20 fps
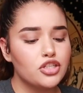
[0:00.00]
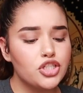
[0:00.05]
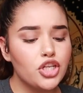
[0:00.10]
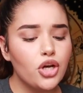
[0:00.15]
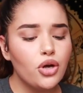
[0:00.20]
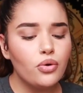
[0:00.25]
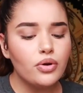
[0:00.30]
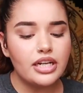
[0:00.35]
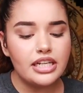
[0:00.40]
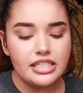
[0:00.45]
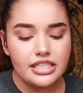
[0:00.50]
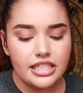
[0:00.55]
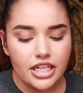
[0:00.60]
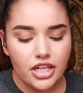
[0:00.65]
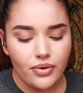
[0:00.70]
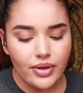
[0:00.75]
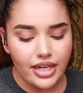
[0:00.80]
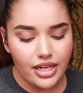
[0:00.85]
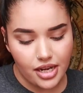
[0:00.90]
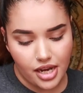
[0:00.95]
So
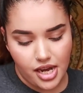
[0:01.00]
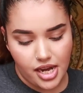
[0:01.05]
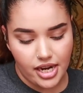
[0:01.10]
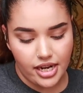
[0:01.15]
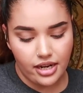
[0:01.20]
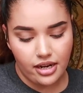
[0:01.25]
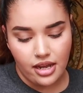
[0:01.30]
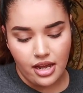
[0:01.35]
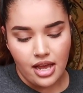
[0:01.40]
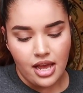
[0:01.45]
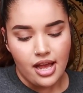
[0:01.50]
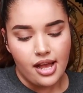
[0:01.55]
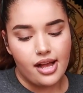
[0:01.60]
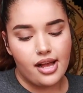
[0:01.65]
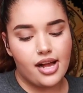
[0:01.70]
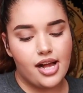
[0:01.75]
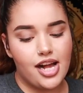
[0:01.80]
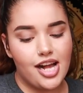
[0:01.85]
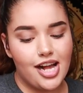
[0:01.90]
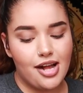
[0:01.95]
continuing on,
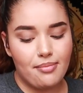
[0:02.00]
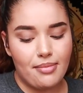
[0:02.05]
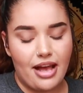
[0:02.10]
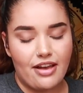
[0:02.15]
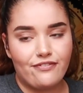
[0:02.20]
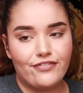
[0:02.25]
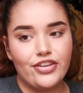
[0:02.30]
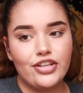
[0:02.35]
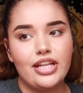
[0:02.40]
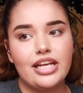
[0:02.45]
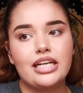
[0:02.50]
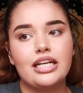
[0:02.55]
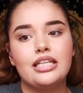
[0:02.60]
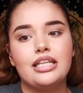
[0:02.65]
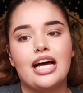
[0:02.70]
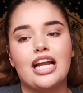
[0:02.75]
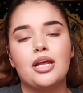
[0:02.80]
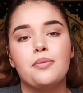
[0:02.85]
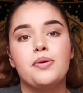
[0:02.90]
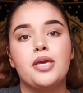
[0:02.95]
I feel like a
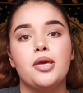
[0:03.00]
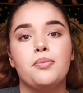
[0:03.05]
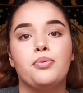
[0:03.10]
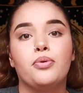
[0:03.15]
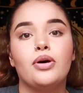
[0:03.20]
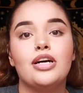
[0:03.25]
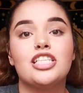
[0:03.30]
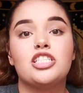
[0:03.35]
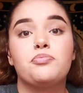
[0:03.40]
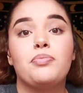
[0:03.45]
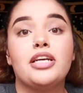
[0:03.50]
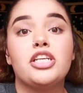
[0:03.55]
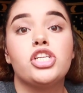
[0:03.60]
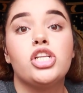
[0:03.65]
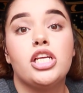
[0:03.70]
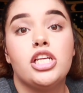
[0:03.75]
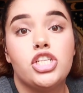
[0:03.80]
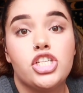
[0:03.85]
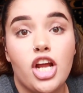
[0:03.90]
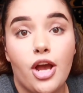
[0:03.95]
lot of people,
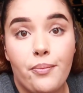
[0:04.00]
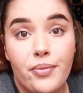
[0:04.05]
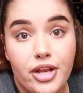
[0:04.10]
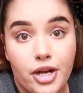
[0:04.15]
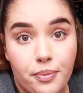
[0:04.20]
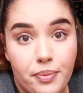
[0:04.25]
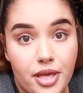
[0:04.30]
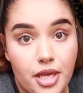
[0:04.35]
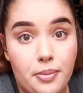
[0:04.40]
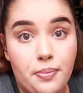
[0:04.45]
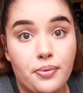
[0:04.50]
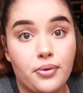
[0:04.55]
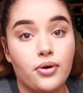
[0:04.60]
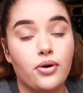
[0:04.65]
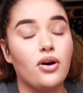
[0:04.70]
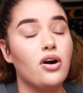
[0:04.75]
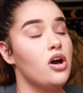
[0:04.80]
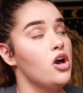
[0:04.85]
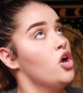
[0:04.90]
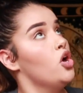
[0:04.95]
especially chubbier
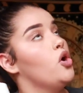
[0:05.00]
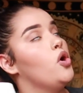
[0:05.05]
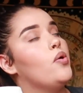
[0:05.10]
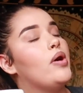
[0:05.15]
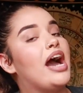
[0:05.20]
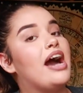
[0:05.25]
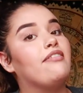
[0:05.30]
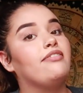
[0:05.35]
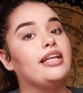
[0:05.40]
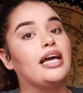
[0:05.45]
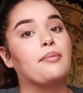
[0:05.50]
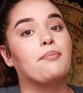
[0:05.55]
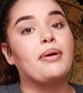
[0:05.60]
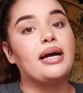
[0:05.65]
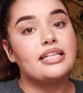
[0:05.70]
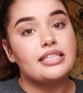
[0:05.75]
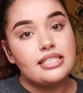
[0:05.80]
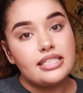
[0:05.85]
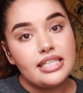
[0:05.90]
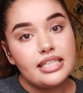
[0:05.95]
people who have like
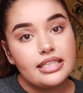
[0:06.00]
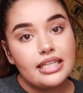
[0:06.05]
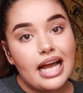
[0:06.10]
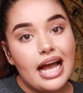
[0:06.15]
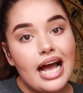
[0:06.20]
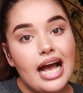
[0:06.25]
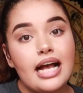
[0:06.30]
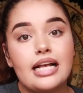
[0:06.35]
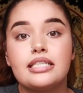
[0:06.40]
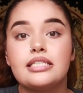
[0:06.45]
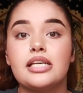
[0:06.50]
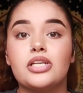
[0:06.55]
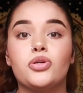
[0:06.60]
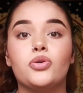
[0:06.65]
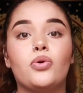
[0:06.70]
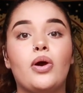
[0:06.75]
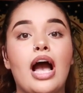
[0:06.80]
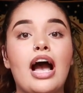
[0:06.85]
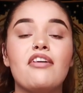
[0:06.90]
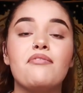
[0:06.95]
pancitas and
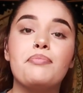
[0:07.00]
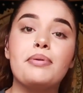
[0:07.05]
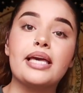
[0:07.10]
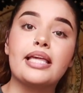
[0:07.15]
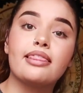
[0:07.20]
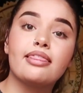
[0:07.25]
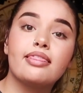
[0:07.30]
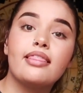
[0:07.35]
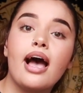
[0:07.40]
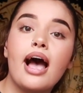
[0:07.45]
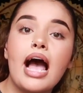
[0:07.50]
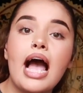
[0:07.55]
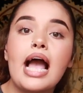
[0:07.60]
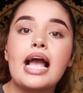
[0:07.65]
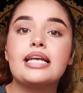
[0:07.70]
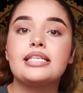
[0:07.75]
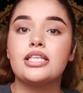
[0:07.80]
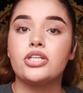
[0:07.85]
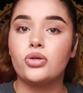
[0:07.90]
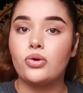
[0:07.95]
who have big
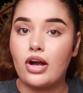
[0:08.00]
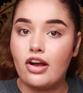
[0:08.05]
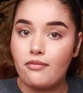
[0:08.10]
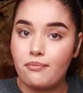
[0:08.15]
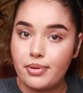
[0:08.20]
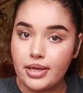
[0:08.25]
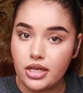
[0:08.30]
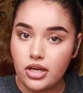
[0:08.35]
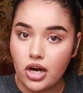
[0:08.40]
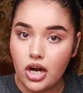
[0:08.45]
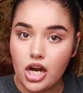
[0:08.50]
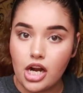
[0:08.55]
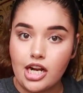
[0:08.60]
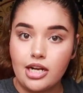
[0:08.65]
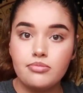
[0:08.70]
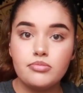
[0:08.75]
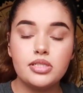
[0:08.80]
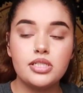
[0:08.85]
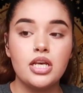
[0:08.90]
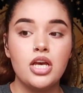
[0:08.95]
thighs and who have big
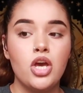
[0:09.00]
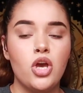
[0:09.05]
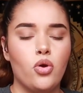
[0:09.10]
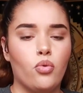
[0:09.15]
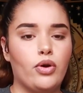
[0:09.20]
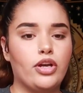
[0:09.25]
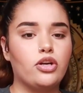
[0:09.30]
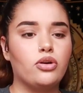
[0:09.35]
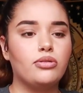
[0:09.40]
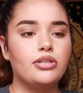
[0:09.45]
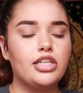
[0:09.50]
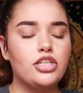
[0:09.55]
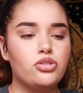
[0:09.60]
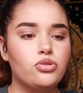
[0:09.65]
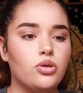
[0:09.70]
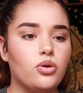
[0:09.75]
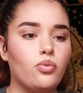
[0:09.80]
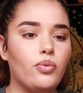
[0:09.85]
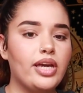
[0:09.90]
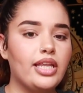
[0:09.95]
arms, when going
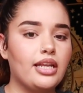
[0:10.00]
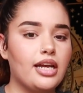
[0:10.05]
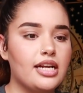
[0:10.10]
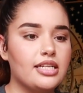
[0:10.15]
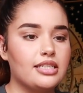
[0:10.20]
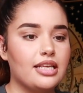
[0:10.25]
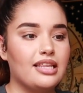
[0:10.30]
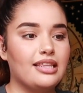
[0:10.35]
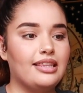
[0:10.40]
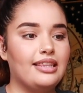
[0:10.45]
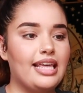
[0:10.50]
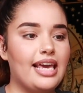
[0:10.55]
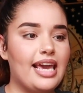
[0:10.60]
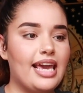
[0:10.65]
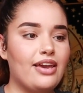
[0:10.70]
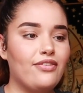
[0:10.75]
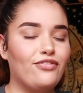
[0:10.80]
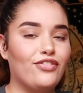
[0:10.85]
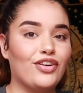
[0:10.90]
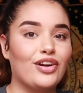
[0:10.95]
into a weight loss,
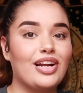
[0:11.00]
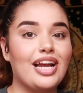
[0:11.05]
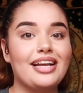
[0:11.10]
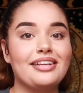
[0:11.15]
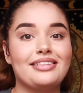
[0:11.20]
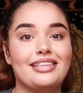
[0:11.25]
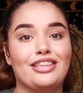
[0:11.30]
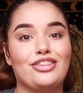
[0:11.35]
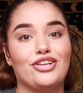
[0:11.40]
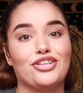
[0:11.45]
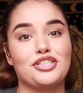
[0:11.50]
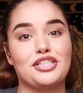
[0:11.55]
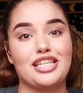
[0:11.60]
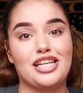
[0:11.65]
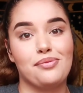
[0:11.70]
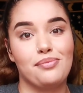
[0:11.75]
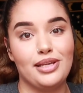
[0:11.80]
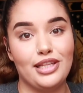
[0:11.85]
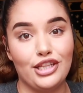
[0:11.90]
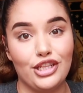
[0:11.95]
they forget that there's
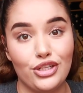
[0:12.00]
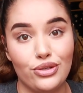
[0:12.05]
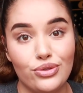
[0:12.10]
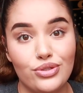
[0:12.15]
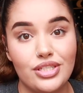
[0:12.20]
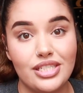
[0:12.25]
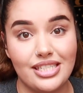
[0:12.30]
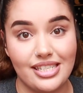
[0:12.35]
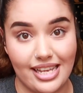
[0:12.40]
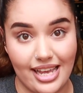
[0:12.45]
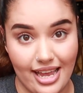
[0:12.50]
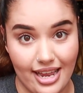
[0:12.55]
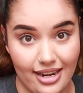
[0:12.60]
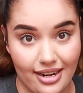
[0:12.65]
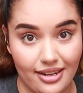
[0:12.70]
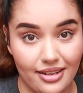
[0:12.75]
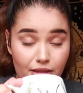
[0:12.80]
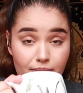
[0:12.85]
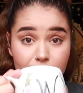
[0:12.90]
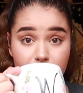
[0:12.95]
gonna be loose
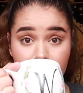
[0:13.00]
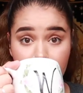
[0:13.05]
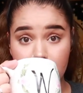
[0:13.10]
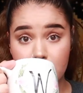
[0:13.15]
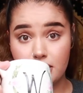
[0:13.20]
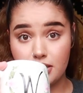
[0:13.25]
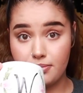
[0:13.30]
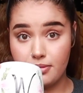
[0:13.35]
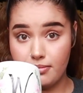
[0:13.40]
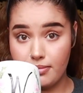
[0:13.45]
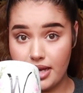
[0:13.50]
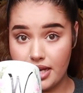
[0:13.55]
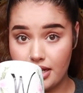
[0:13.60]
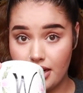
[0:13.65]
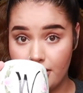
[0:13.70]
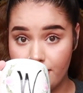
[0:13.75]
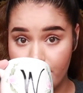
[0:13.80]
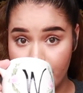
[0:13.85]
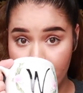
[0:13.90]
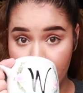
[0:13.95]
skin. Let me take a sip of my
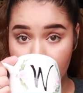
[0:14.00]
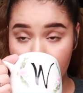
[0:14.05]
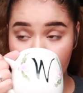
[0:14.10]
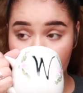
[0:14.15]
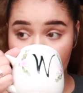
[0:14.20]
coffee.